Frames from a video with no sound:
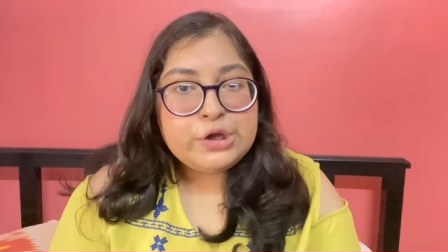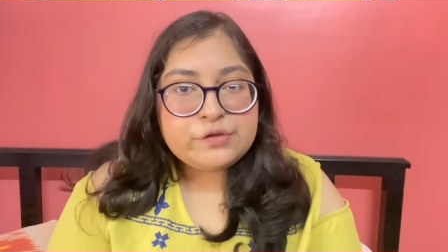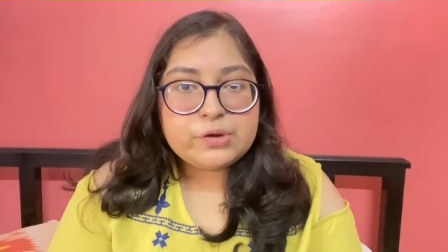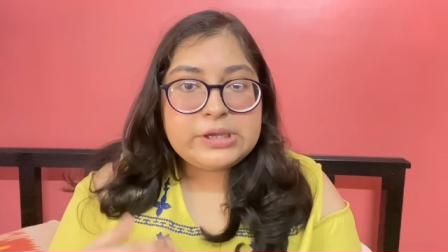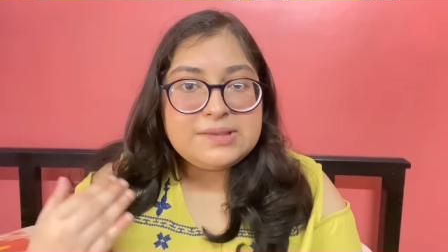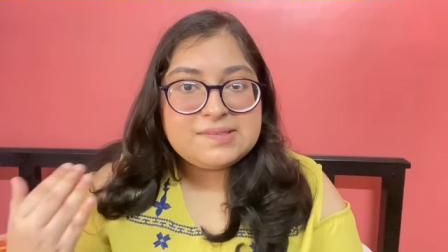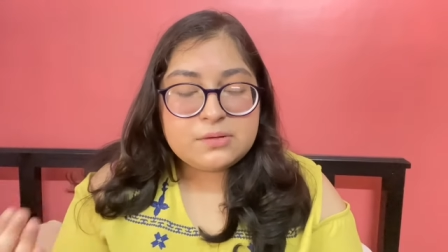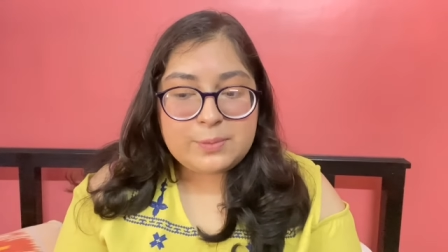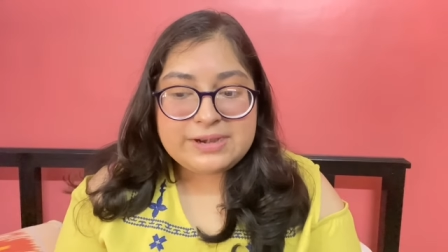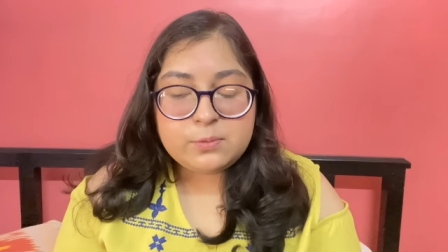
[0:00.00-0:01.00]
So he
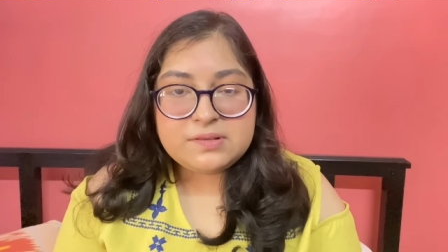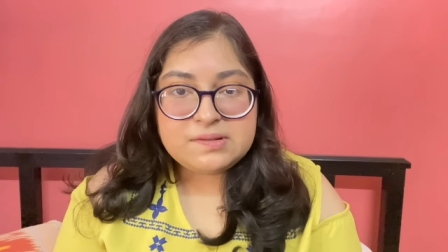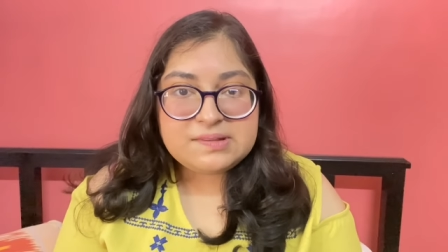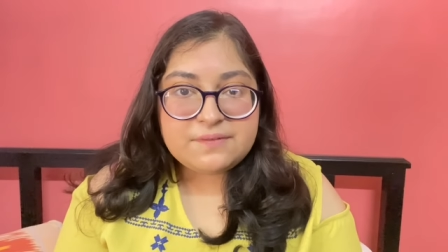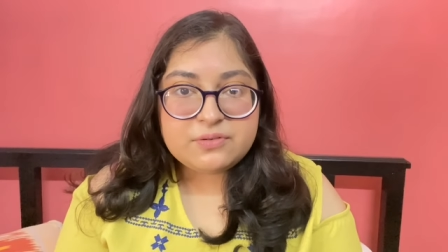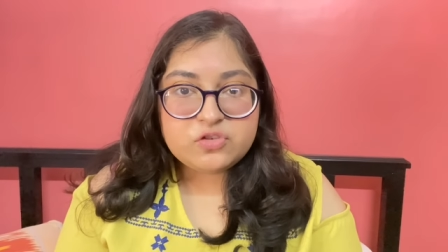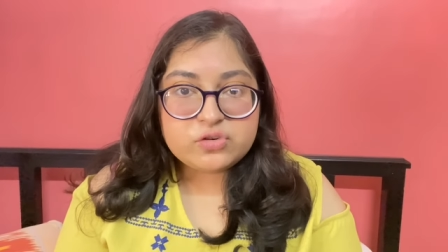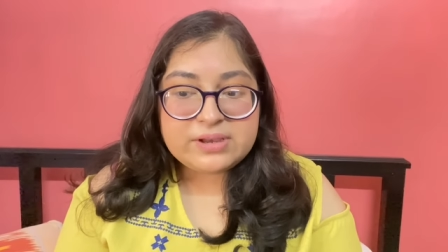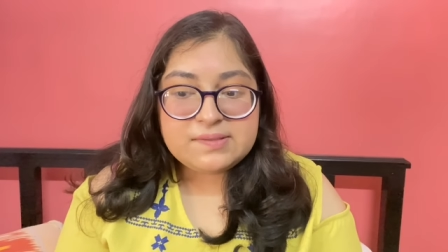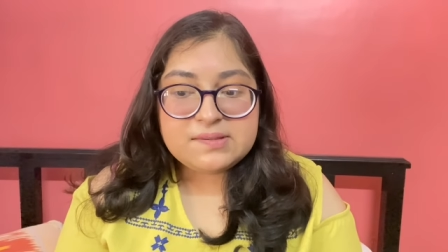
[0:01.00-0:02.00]
went with the safest
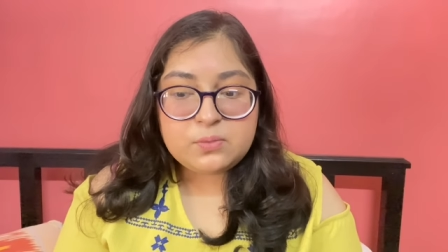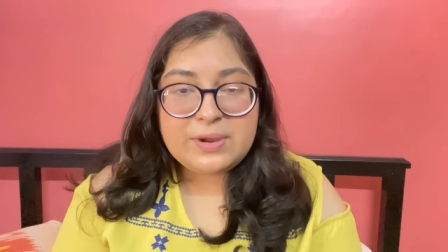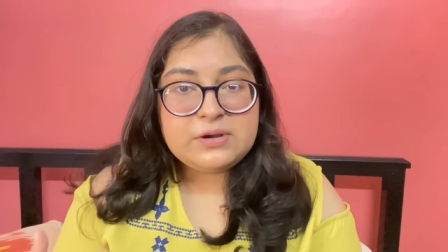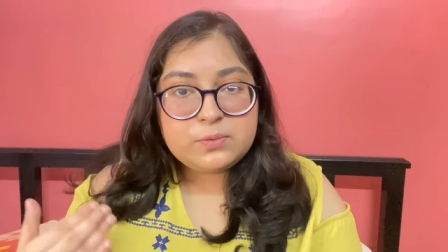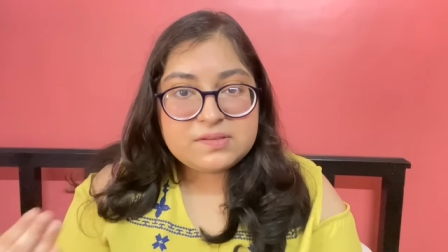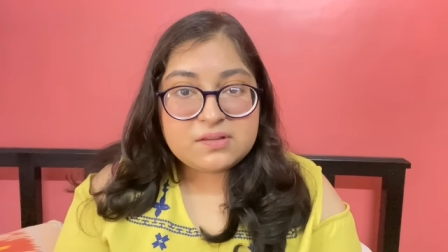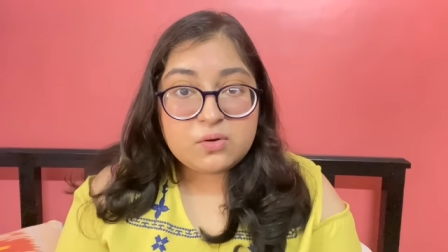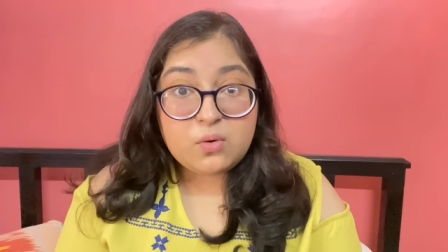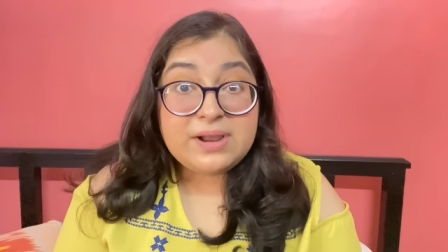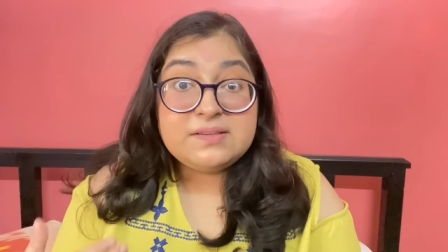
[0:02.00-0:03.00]
choice. He went with
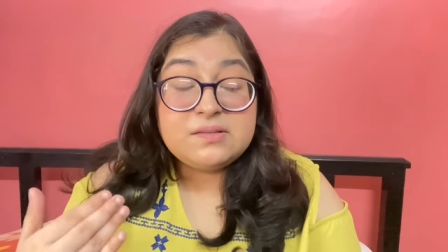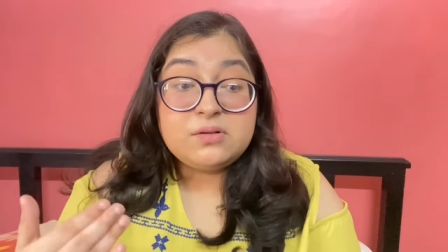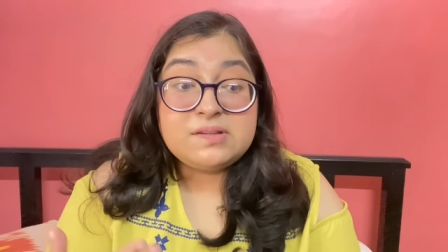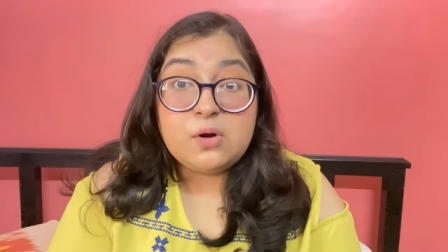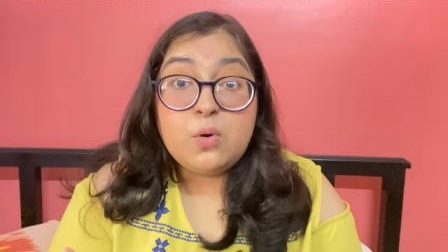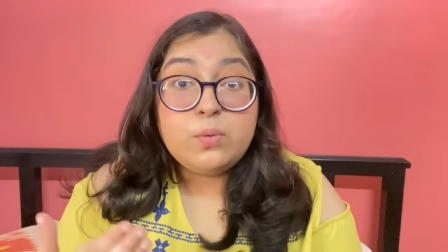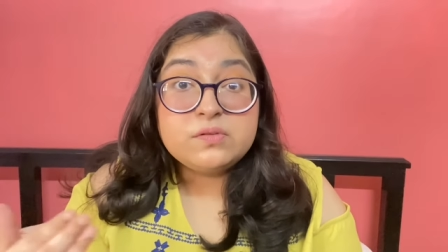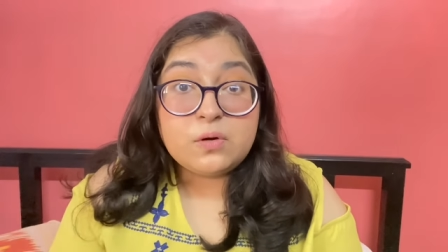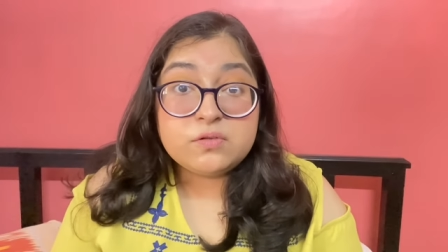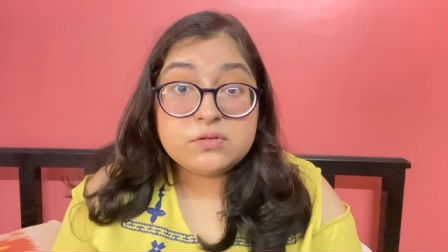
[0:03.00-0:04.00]
Seongho, and Seongho
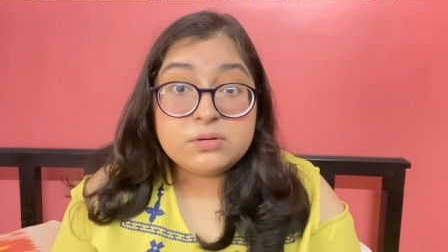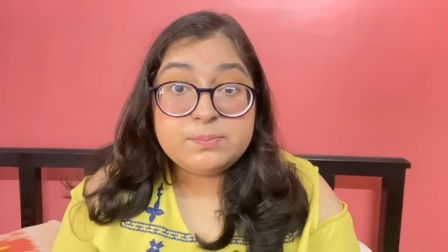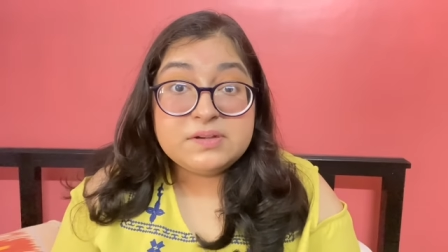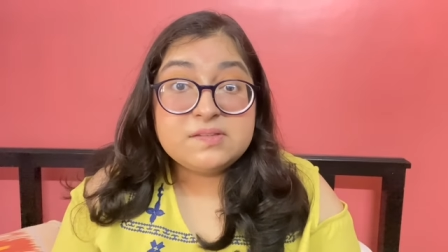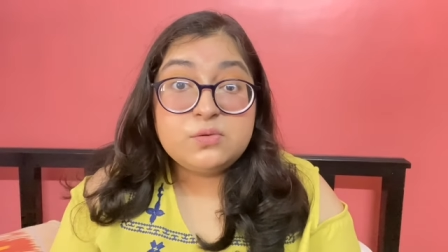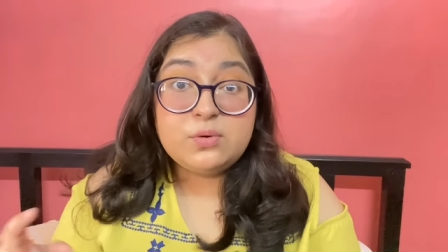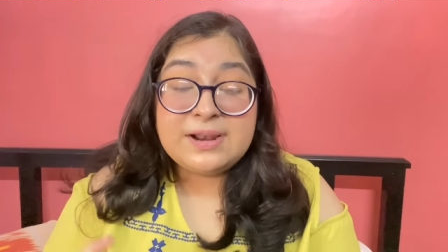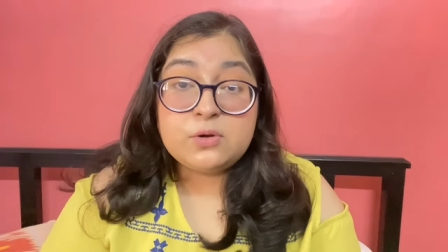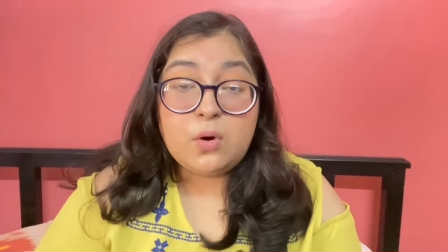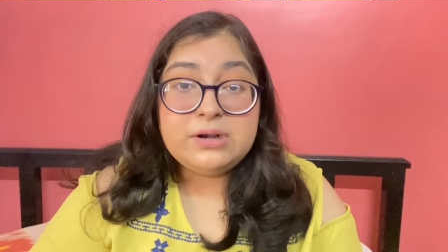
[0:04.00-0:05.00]
was also the person who
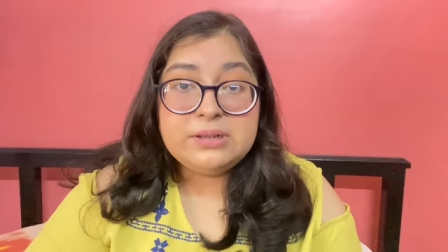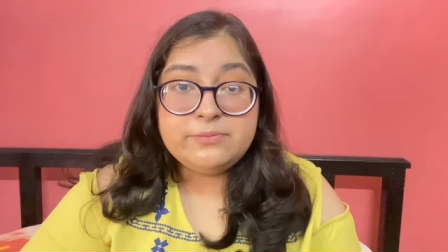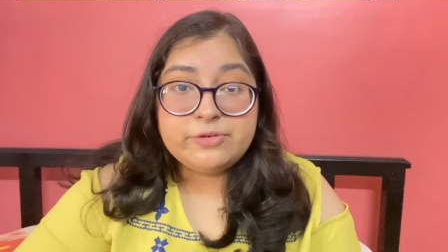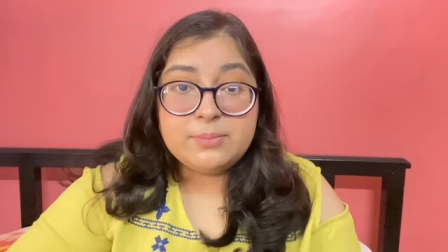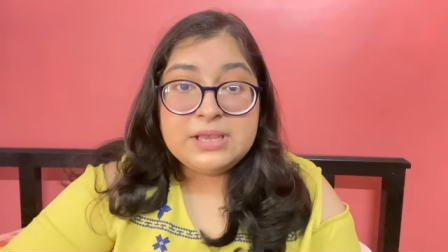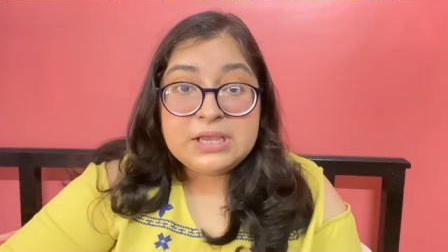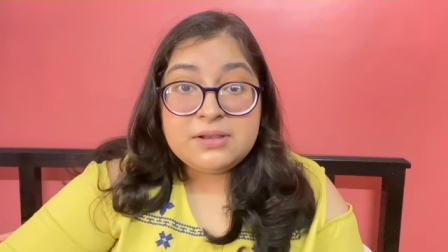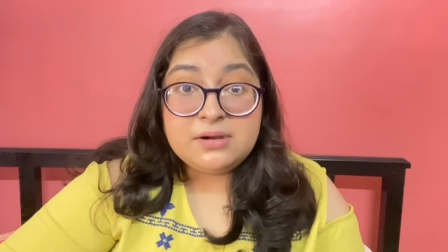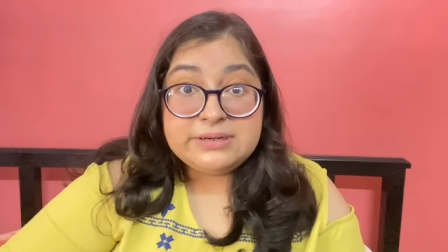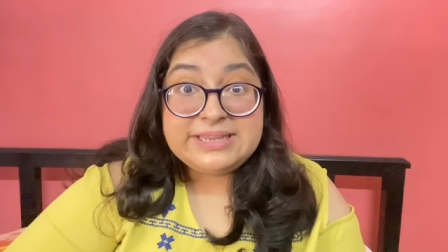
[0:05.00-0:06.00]
had called him from
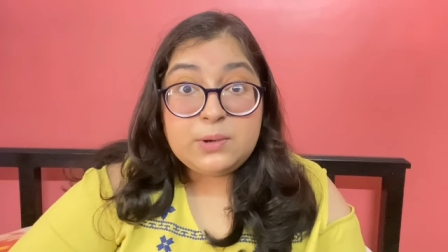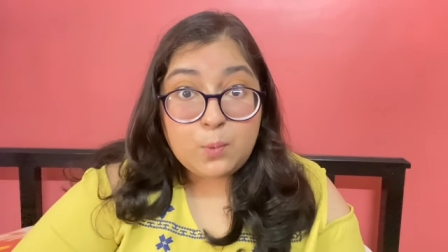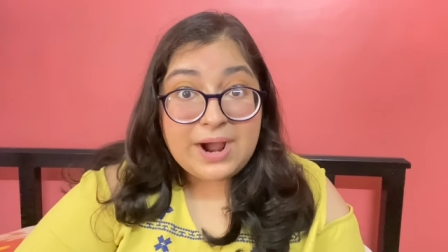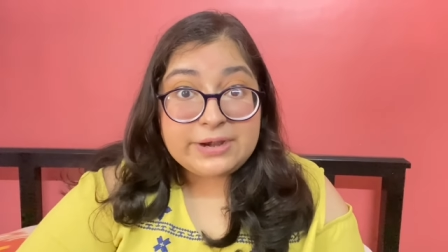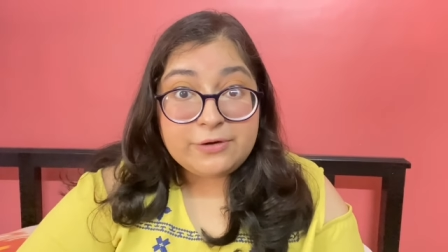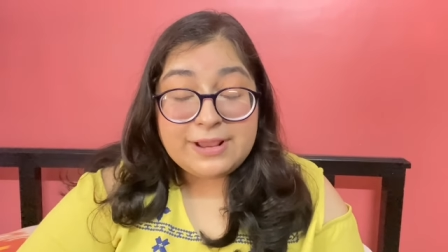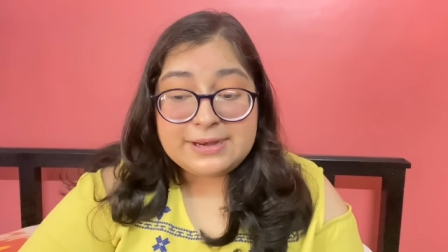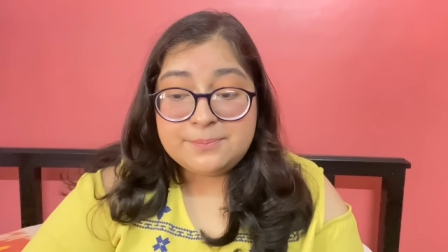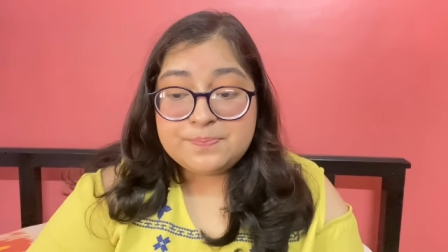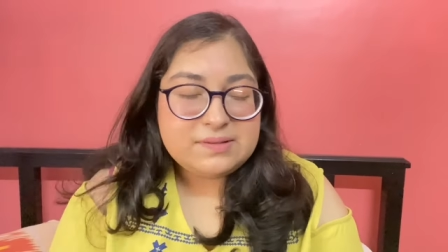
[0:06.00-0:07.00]
uh, day one,
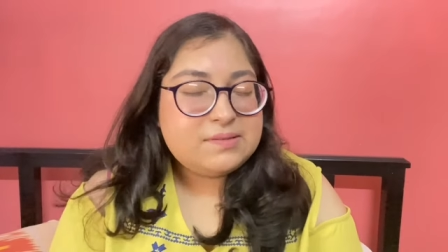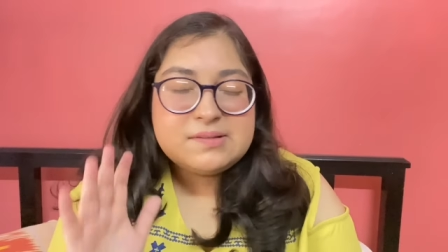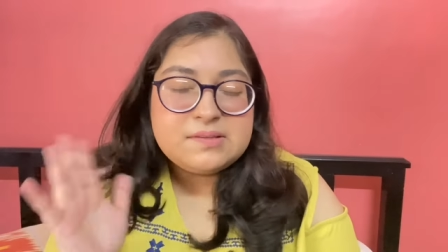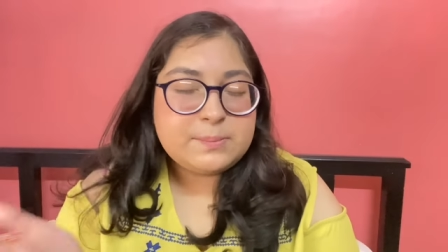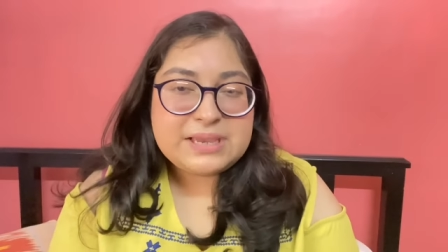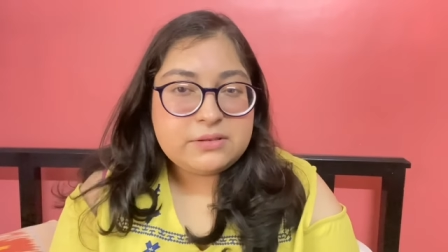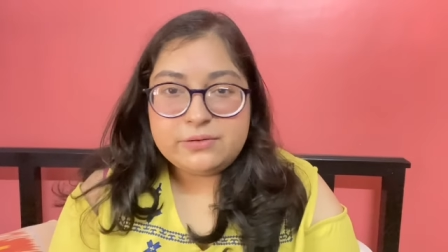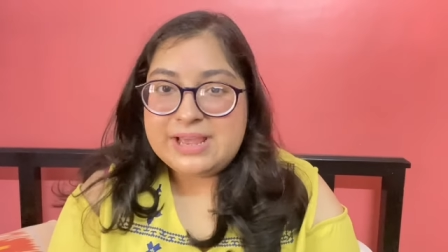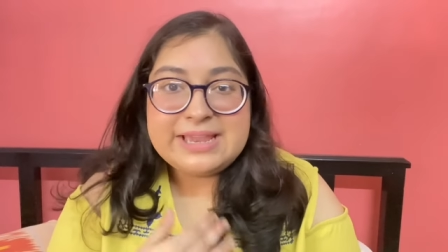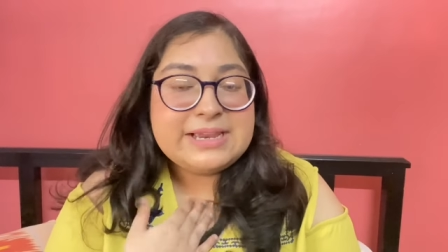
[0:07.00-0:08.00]
right? This is my theory.